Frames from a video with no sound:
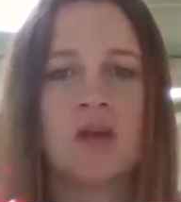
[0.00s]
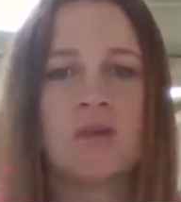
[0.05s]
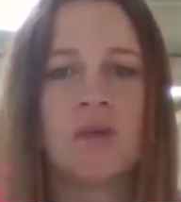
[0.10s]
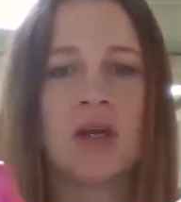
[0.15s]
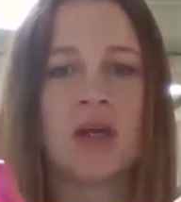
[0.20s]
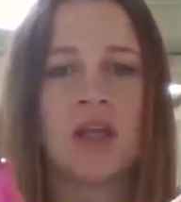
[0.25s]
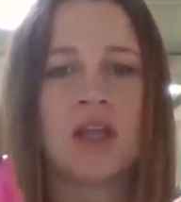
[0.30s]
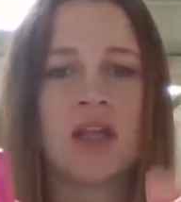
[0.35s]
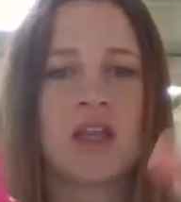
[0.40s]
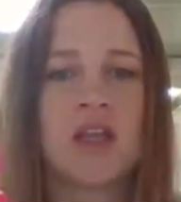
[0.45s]

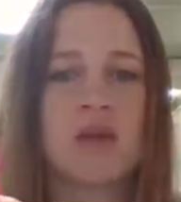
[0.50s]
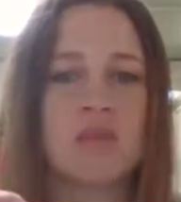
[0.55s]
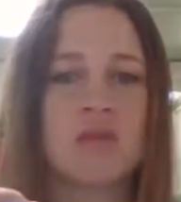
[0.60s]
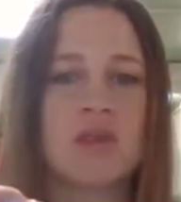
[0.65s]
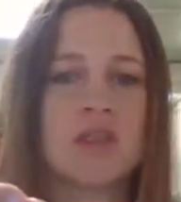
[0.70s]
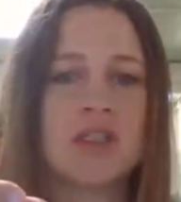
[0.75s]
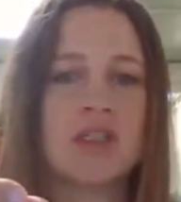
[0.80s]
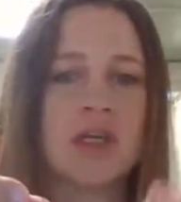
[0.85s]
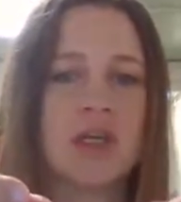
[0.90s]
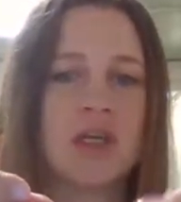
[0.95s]
My thumb
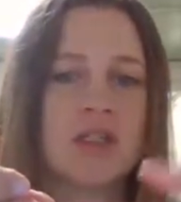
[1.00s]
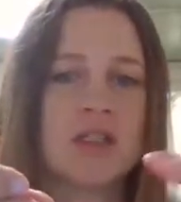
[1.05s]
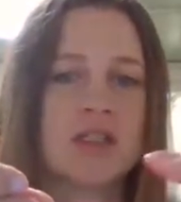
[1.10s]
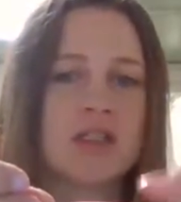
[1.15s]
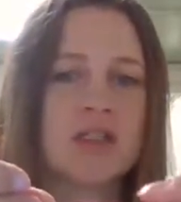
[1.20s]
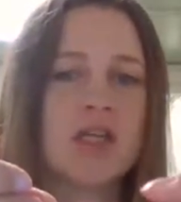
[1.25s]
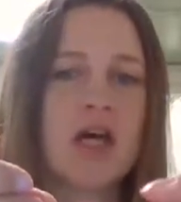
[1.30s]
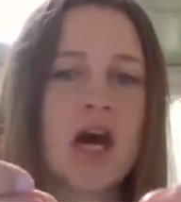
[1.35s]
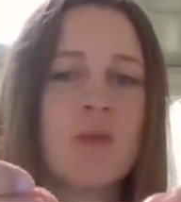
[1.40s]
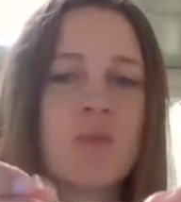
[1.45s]
is on
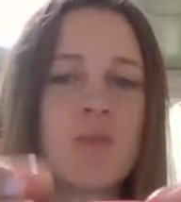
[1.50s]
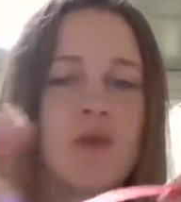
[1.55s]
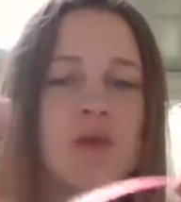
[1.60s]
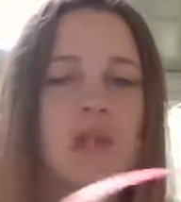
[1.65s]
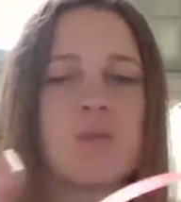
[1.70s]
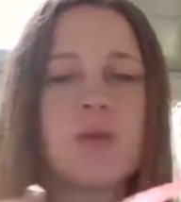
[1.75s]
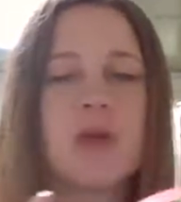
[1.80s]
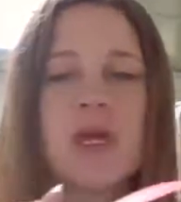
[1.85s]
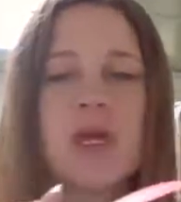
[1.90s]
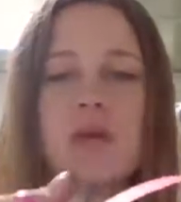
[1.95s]
top of
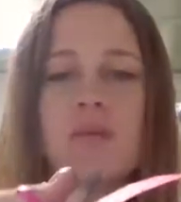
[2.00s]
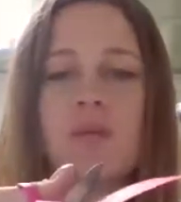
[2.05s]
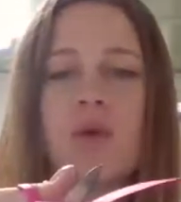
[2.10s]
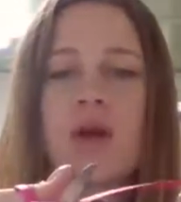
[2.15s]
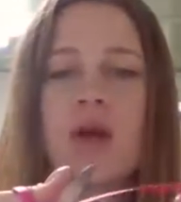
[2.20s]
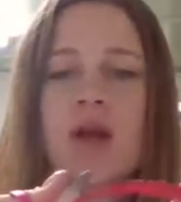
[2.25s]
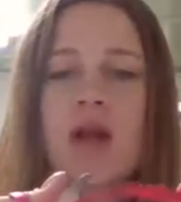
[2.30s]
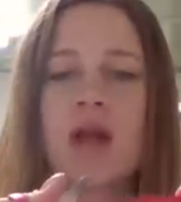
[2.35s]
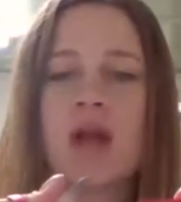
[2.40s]
the paper,